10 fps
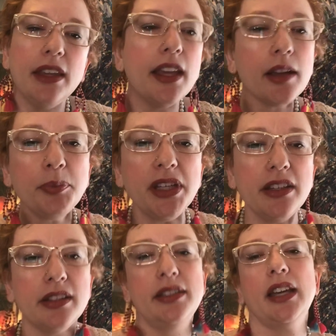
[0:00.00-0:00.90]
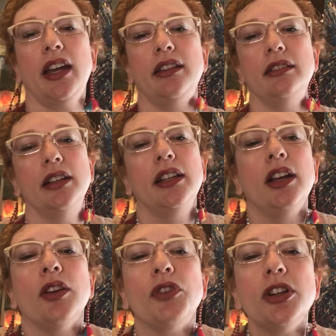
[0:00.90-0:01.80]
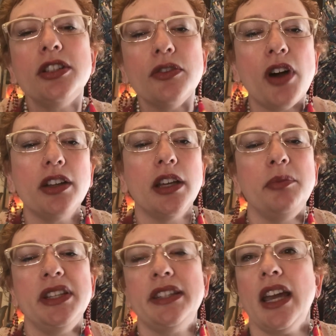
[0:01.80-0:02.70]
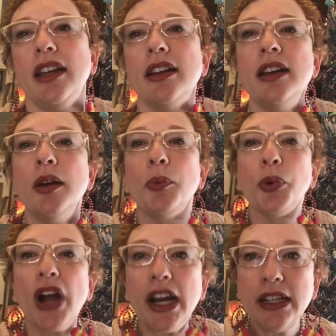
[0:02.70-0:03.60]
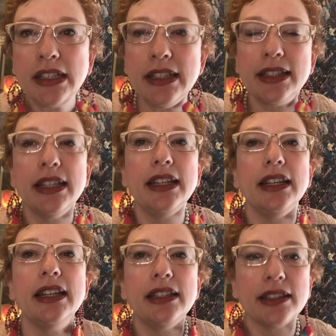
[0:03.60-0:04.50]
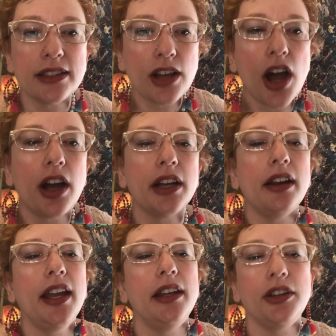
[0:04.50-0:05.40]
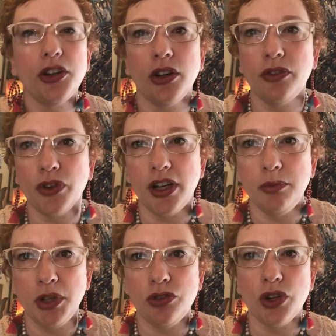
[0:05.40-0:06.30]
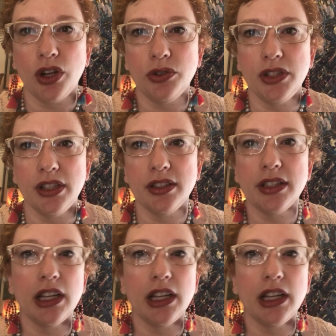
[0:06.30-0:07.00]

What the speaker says: That being said, first of all, let me say, pregnancy is not a cure for endometriosis.